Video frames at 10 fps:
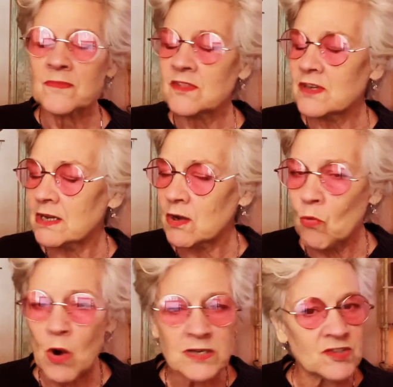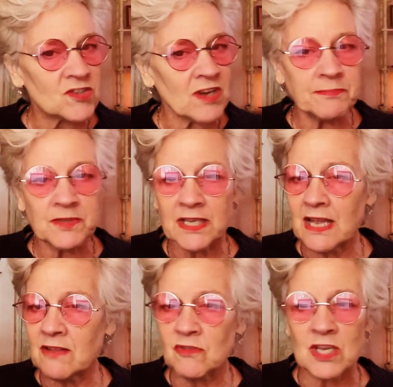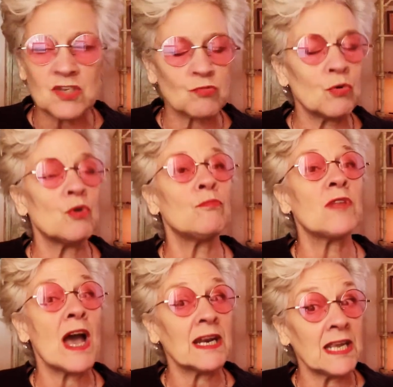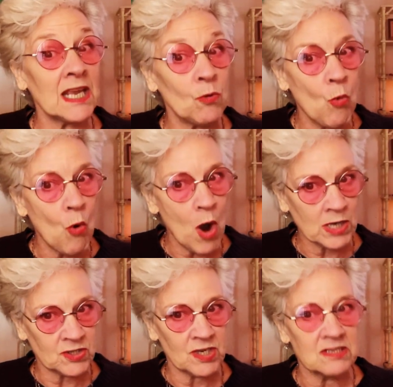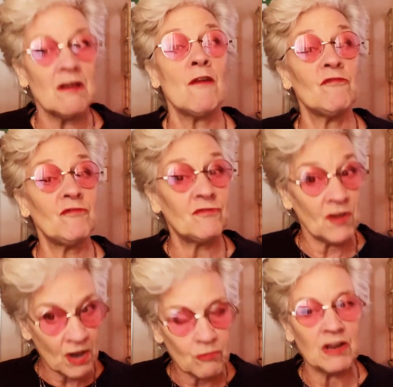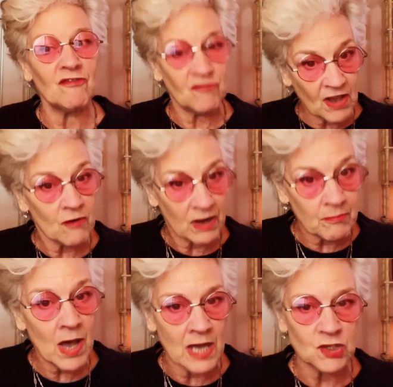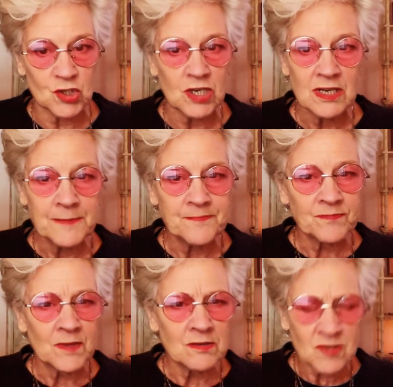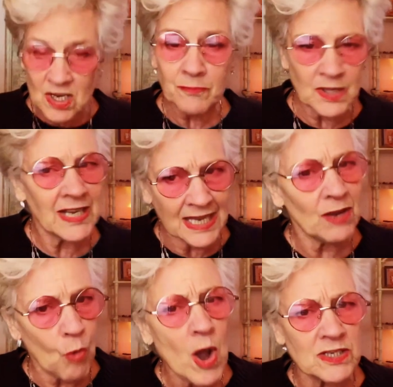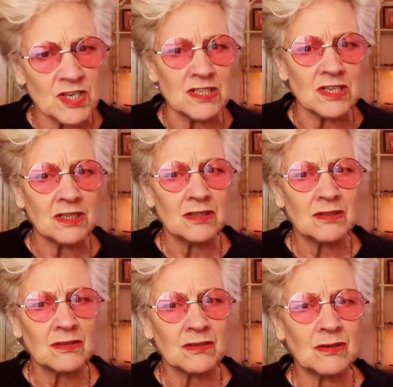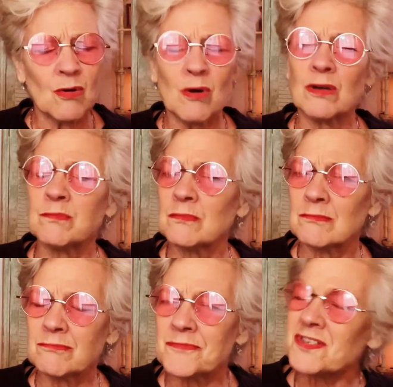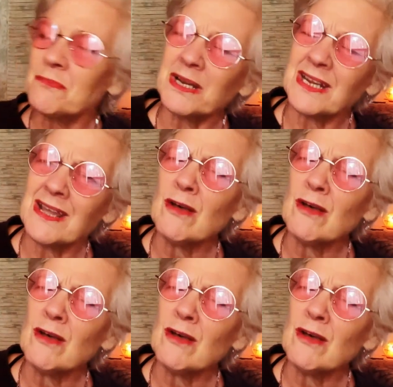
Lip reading: There was something in this room that he wanted very, very much. Something he wanted, or somebody